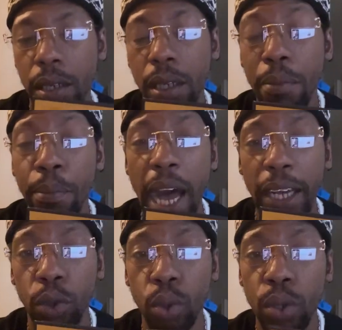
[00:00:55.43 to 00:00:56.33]
The
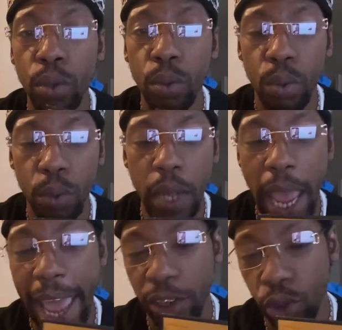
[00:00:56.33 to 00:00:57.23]
bottle
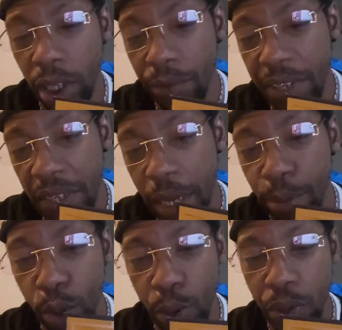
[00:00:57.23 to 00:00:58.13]
actually
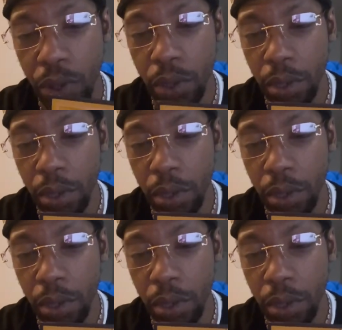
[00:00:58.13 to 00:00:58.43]
resembles